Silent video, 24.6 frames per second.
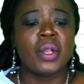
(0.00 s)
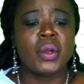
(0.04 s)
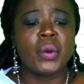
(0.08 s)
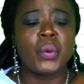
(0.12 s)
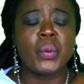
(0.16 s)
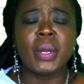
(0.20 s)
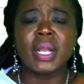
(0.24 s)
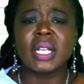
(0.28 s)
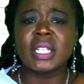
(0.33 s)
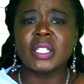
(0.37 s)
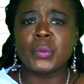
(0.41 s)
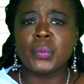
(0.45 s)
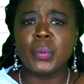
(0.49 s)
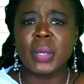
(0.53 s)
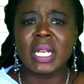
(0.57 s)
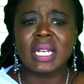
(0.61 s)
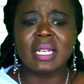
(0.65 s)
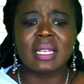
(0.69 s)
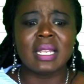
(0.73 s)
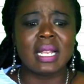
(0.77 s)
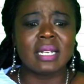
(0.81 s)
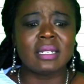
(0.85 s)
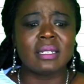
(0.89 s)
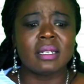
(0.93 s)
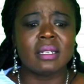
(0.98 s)
we expect
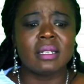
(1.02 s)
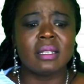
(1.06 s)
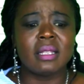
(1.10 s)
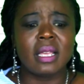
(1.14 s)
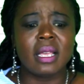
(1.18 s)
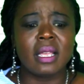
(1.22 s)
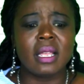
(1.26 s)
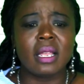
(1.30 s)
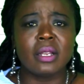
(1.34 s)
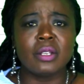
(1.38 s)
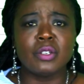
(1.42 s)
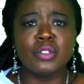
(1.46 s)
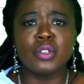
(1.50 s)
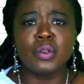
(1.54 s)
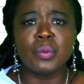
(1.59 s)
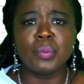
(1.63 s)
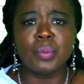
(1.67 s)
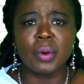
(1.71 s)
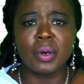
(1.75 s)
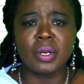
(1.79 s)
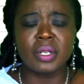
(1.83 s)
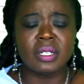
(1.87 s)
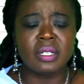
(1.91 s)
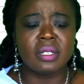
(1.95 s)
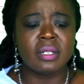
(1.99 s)
that the new
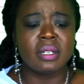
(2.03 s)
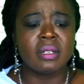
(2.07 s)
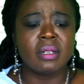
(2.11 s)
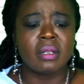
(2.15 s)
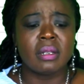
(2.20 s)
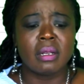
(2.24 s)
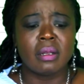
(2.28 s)
bond,